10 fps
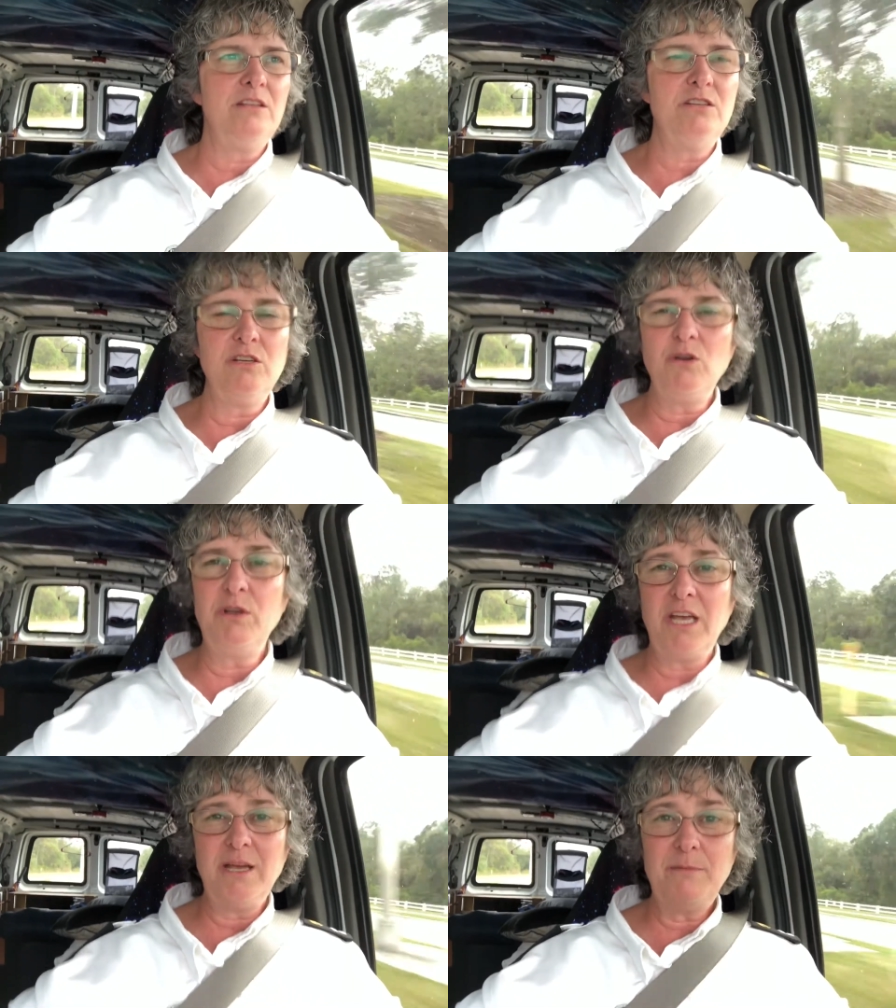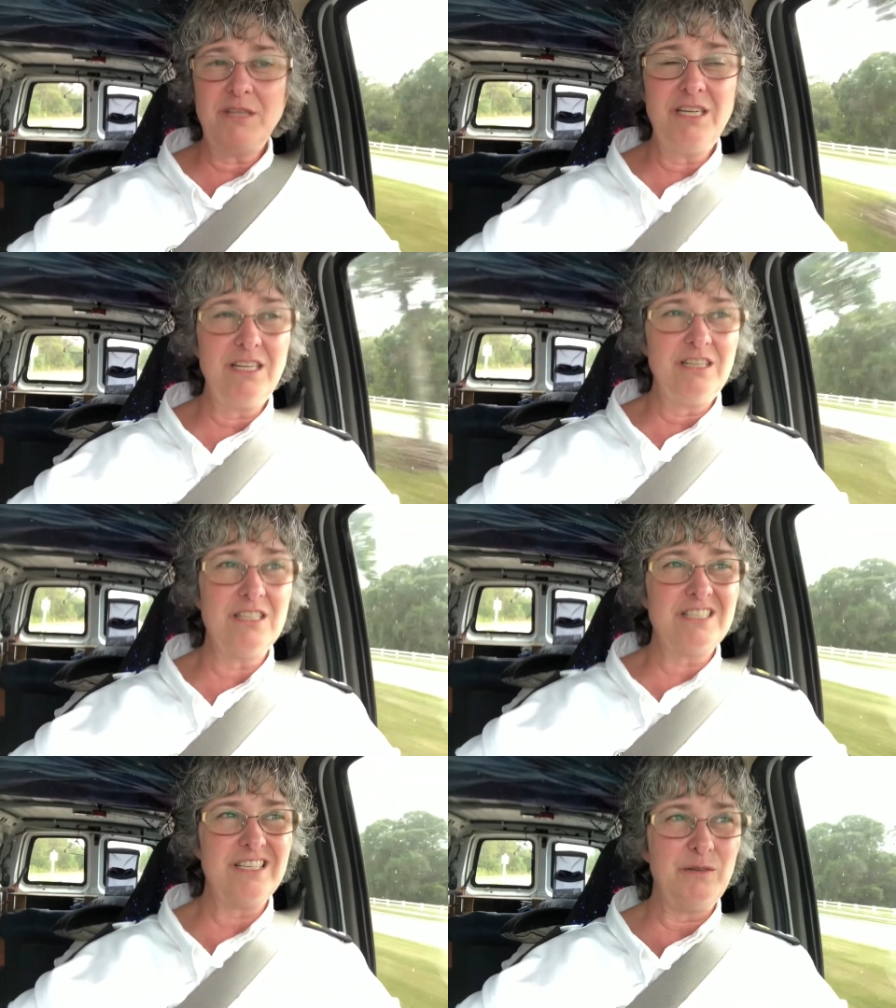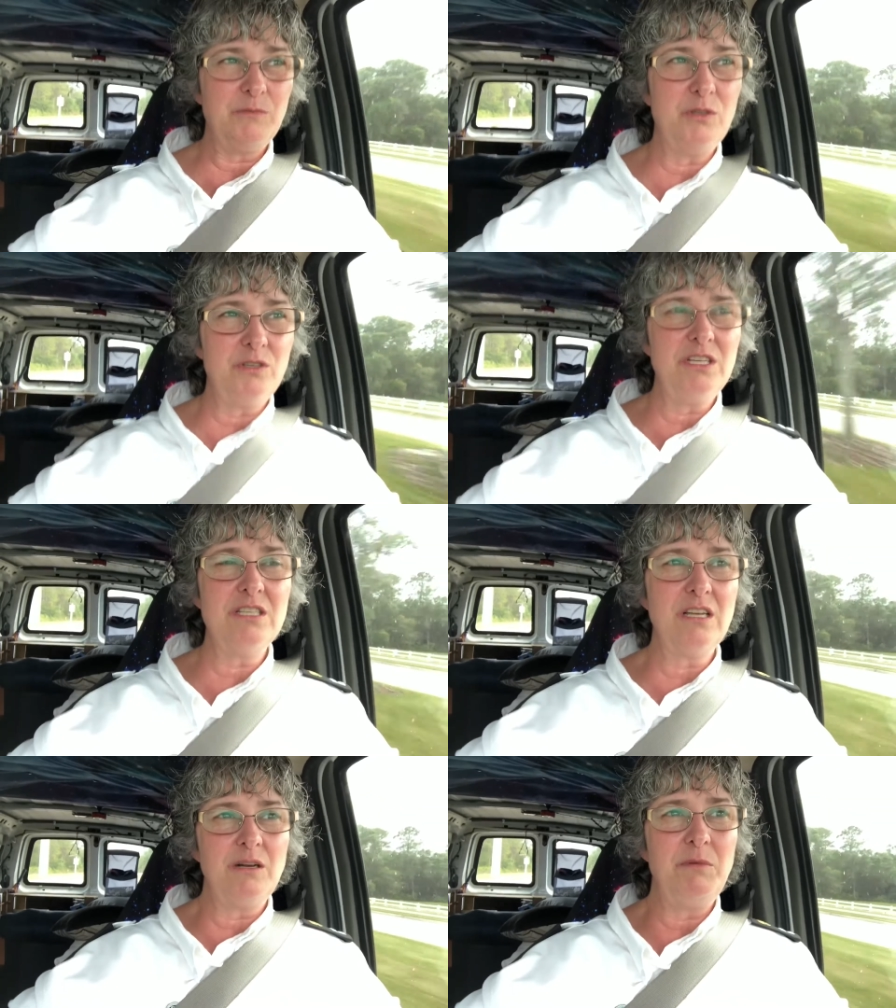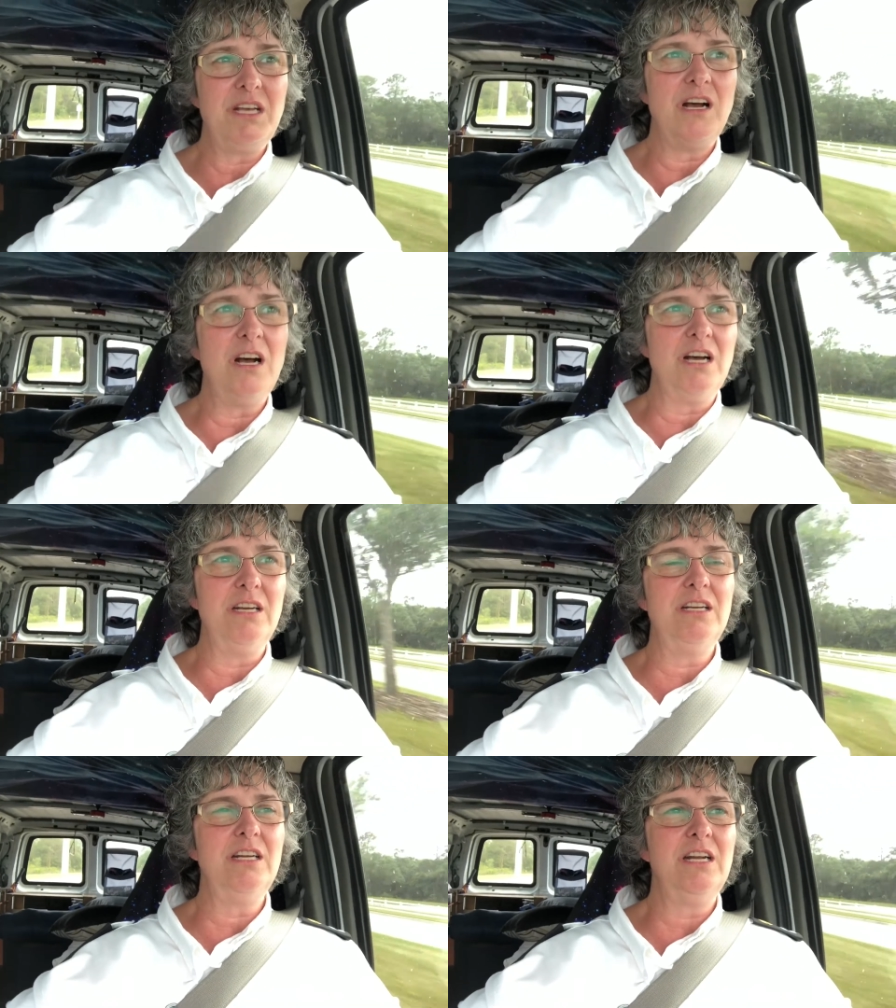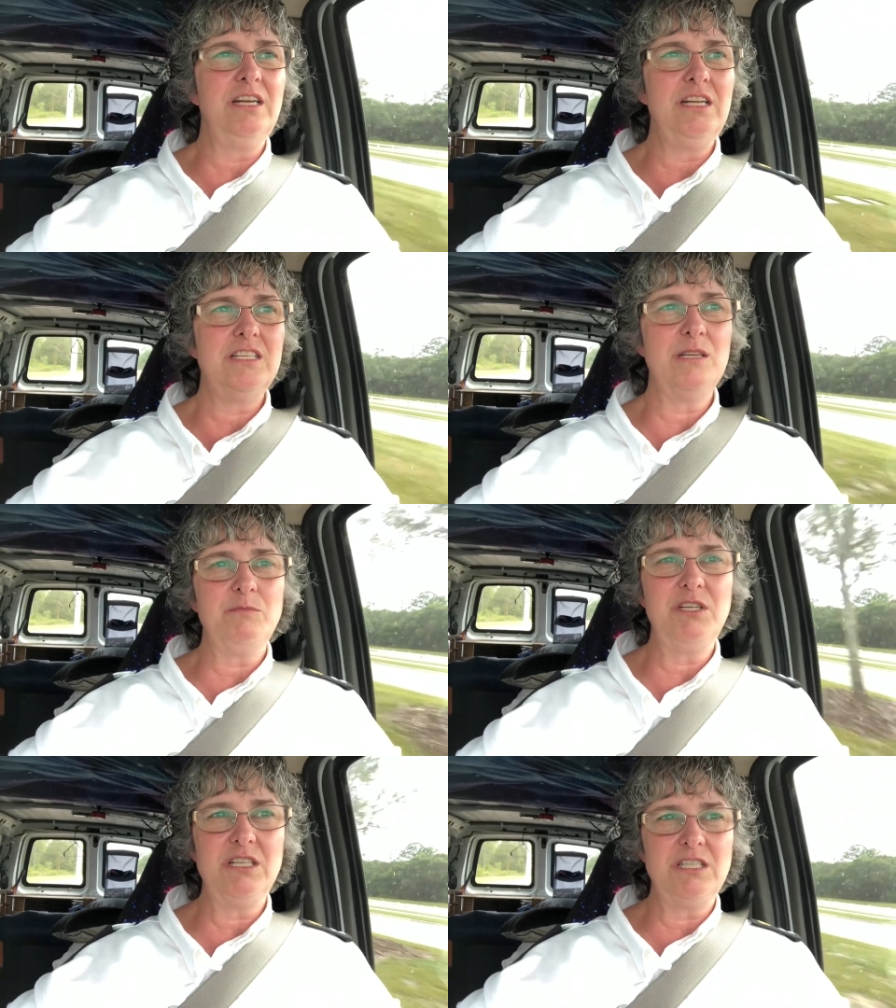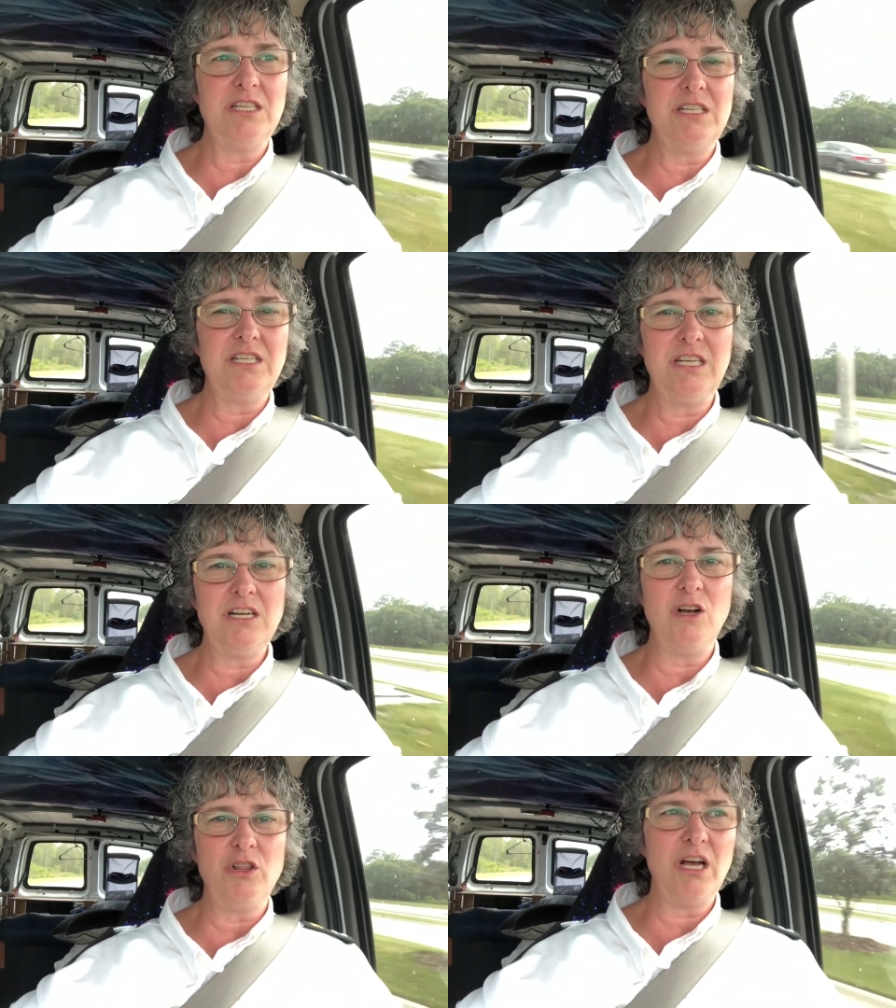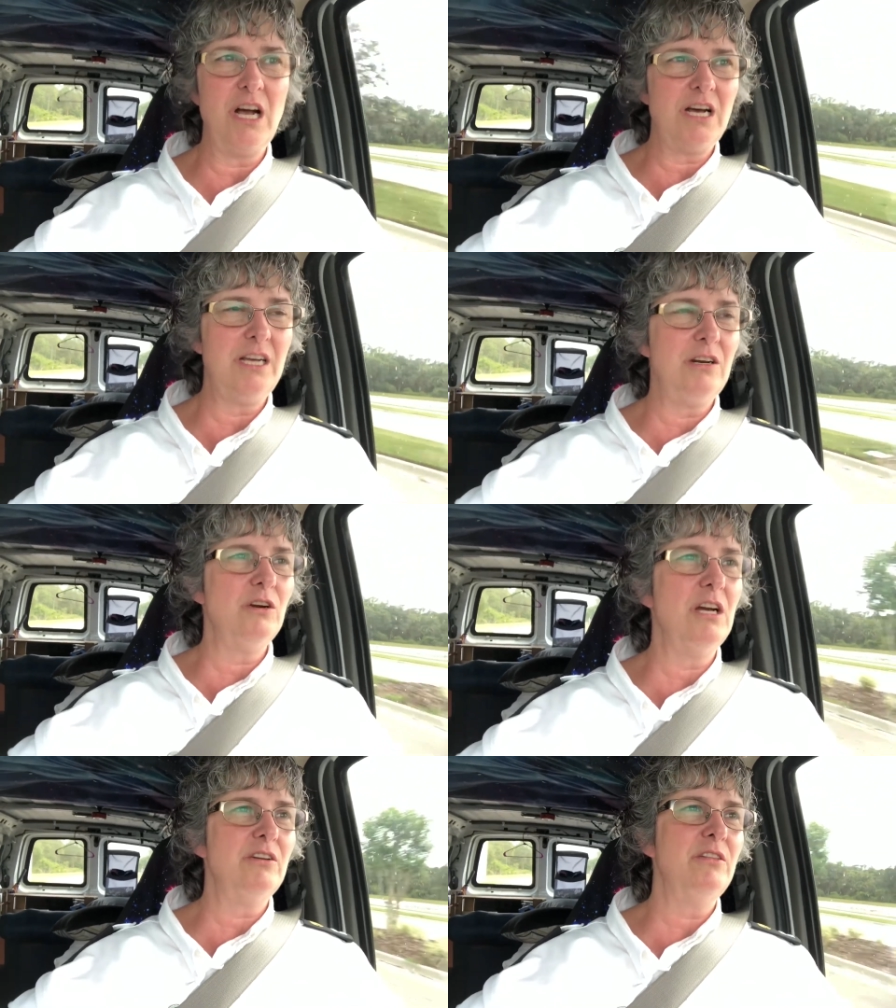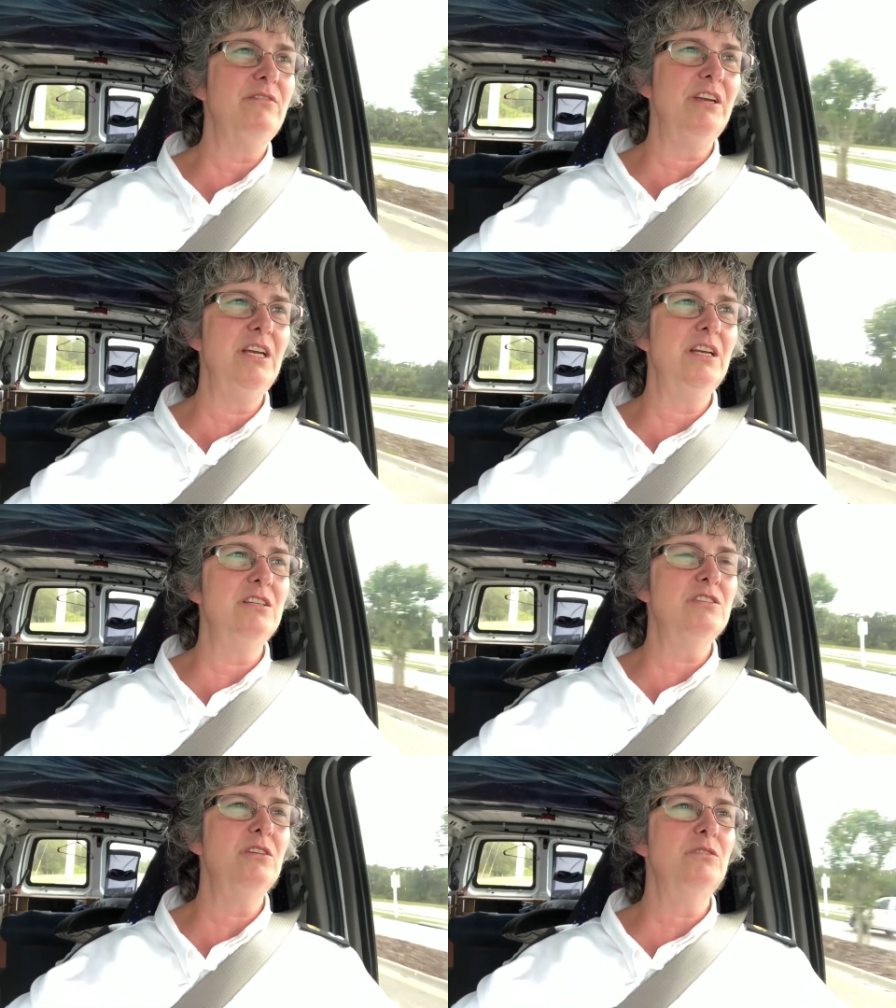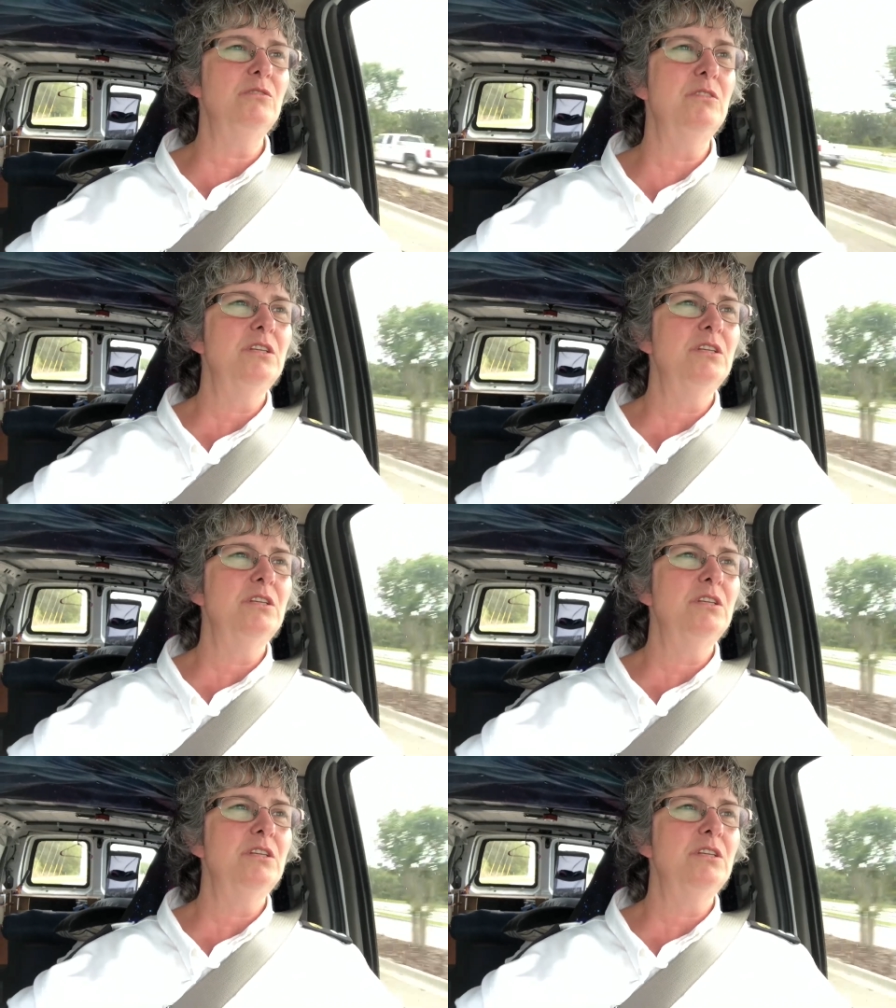to go camping in the summer, it's going to be hot and I need something to get all the hot air out of the van. So